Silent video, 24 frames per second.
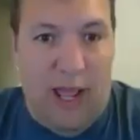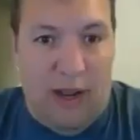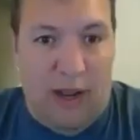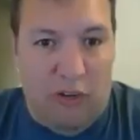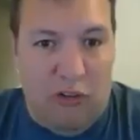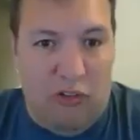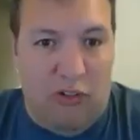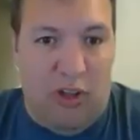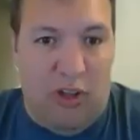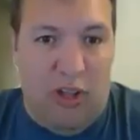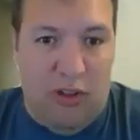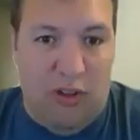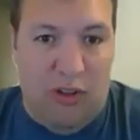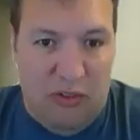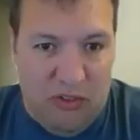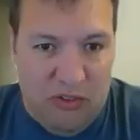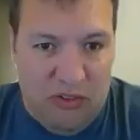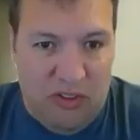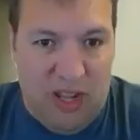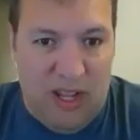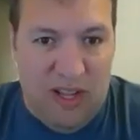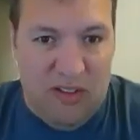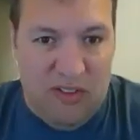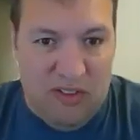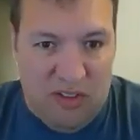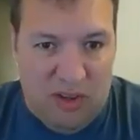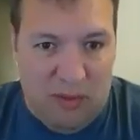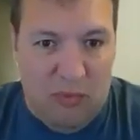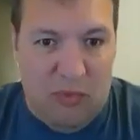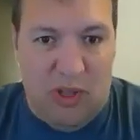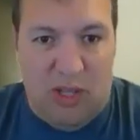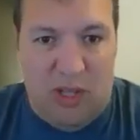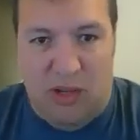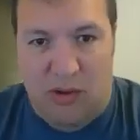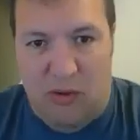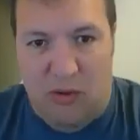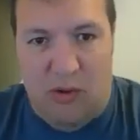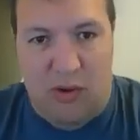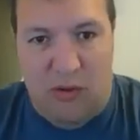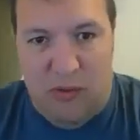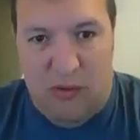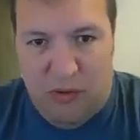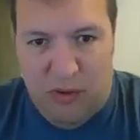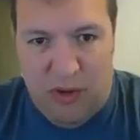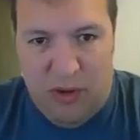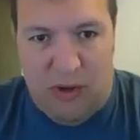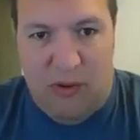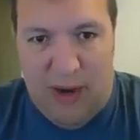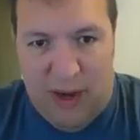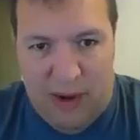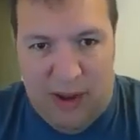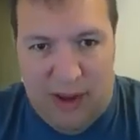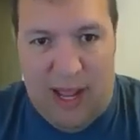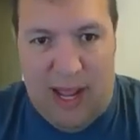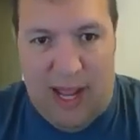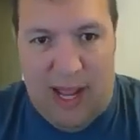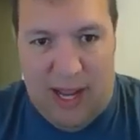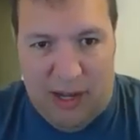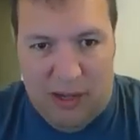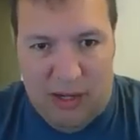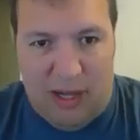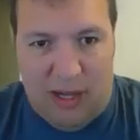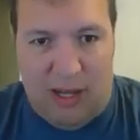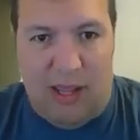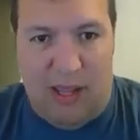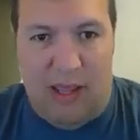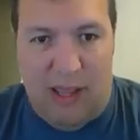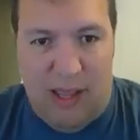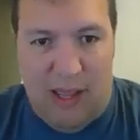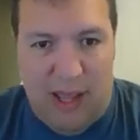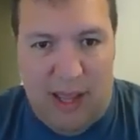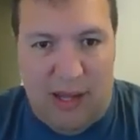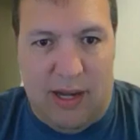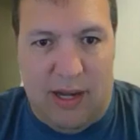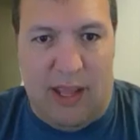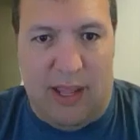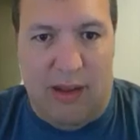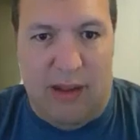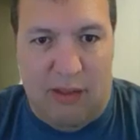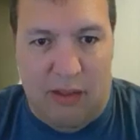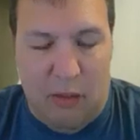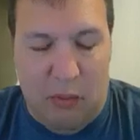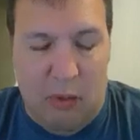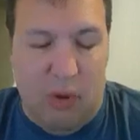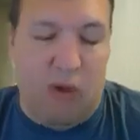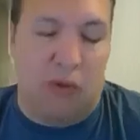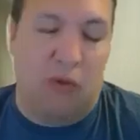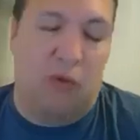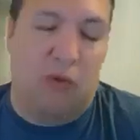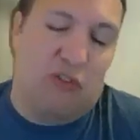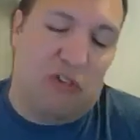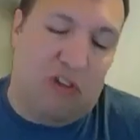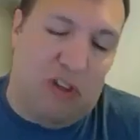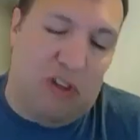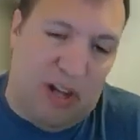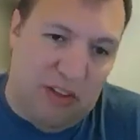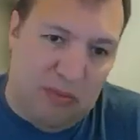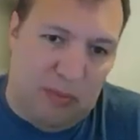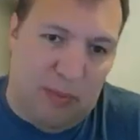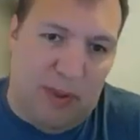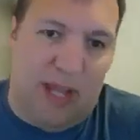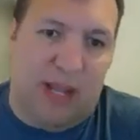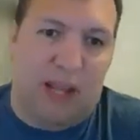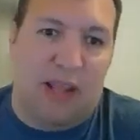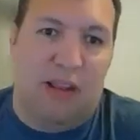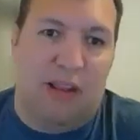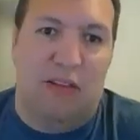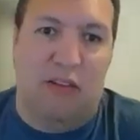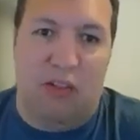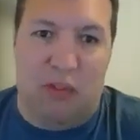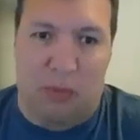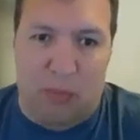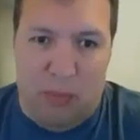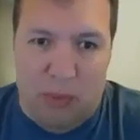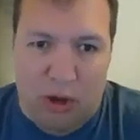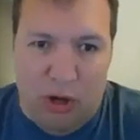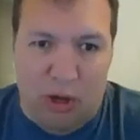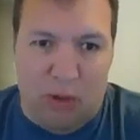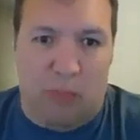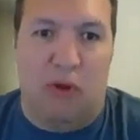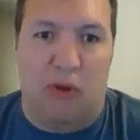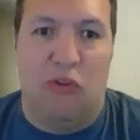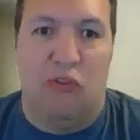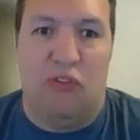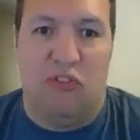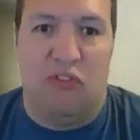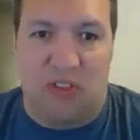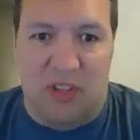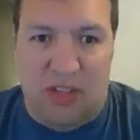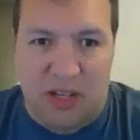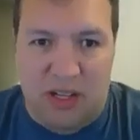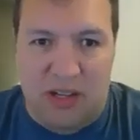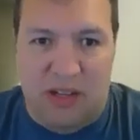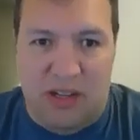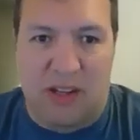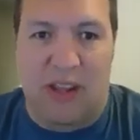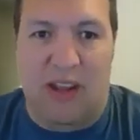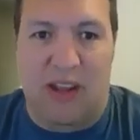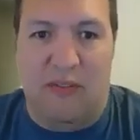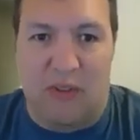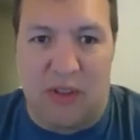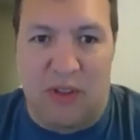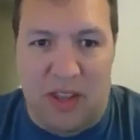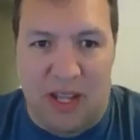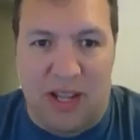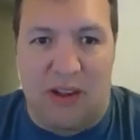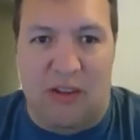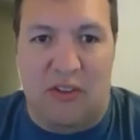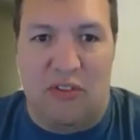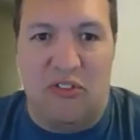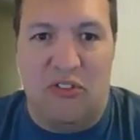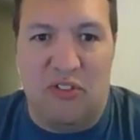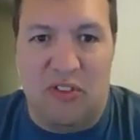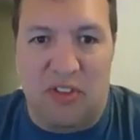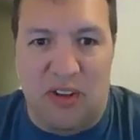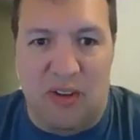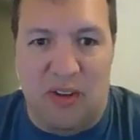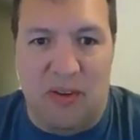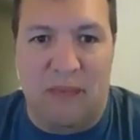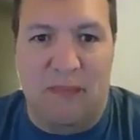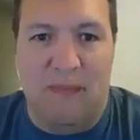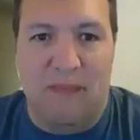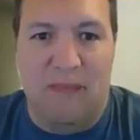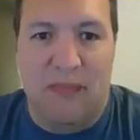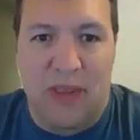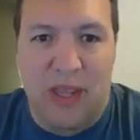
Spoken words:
actually understand something in order to figure out how to get it to work, which ties back into the blog posts and everything else. So